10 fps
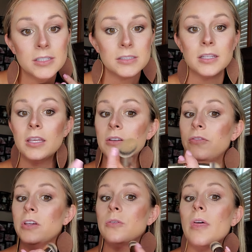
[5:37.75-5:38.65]
to give
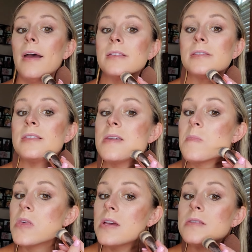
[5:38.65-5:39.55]
you that
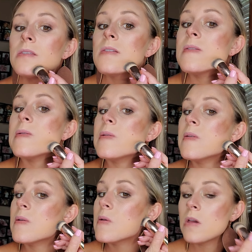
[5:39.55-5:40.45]
seamless,
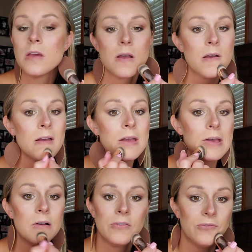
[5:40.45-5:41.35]

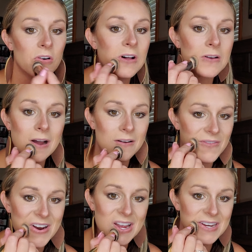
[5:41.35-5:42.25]
full
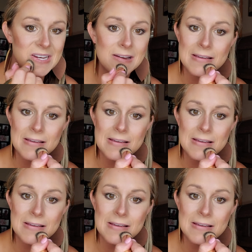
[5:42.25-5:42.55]
coverage,